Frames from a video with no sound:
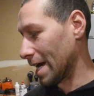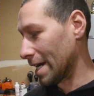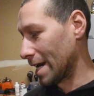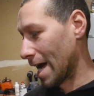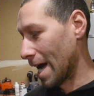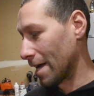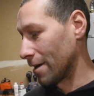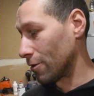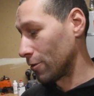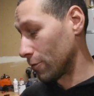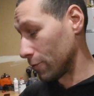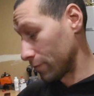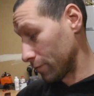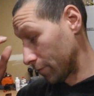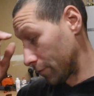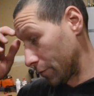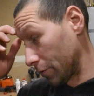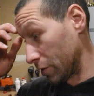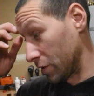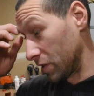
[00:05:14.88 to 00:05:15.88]
I don't
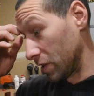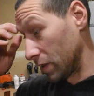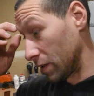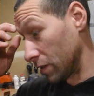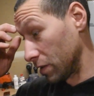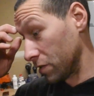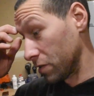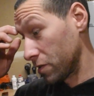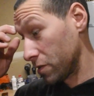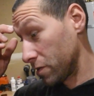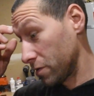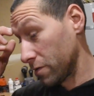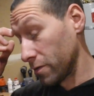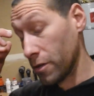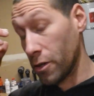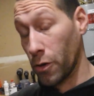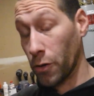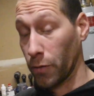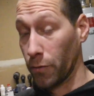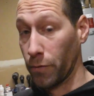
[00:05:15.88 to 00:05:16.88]
foresee this
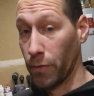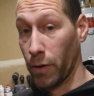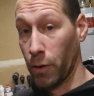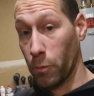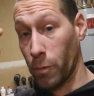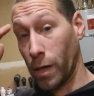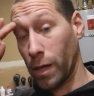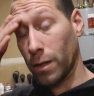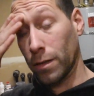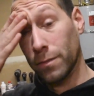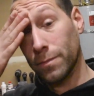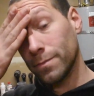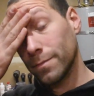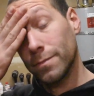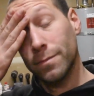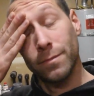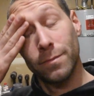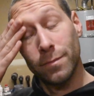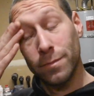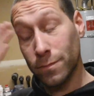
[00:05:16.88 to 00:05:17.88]
going very well.
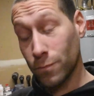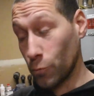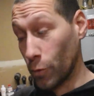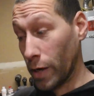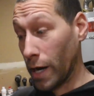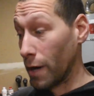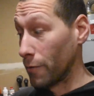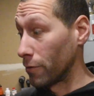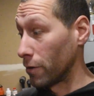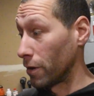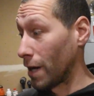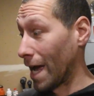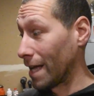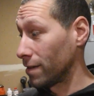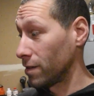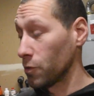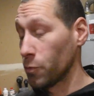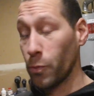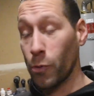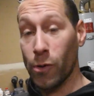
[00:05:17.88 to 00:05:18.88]
Whatever,
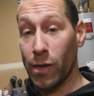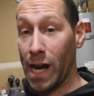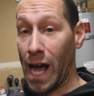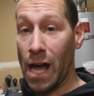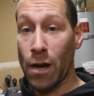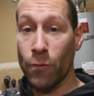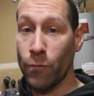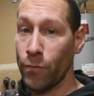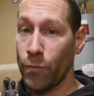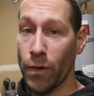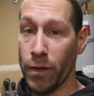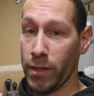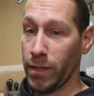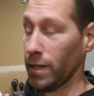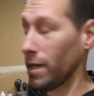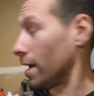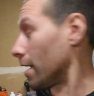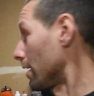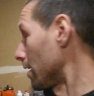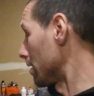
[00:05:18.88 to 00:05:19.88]
at this point, I don't
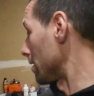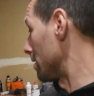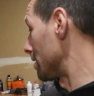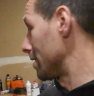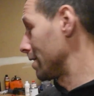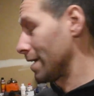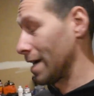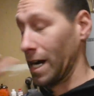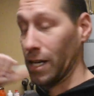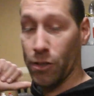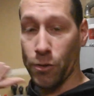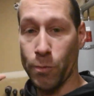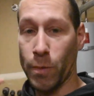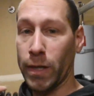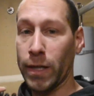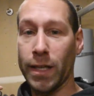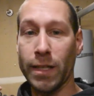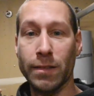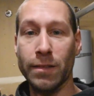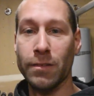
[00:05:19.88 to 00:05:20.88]
fucking care. I just
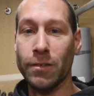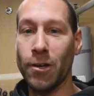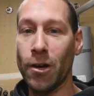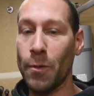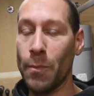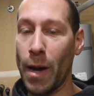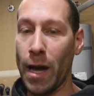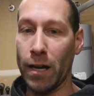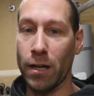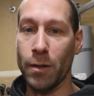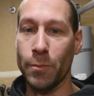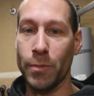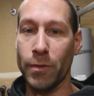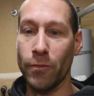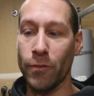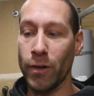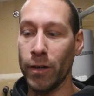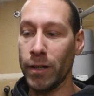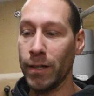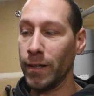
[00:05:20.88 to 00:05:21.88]
want to get this car back up and
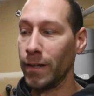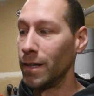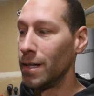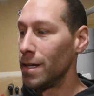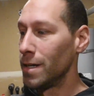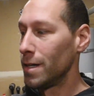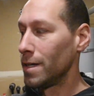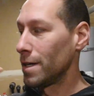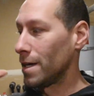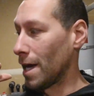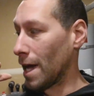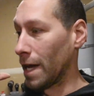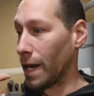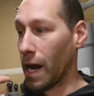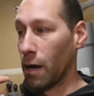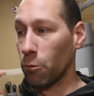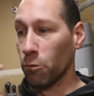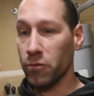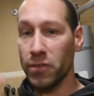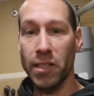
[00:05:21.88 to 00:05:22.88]
running, and
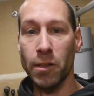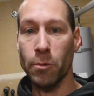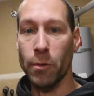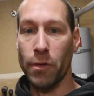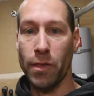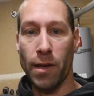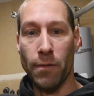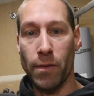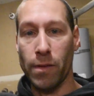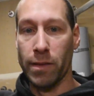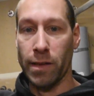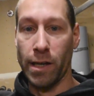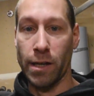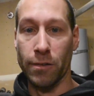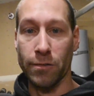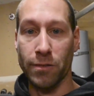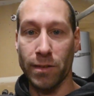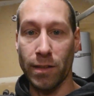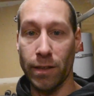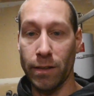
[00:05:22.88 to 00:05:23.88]
I will deal with everything
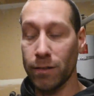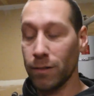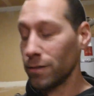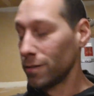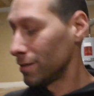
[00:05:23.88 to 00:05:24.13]
else later.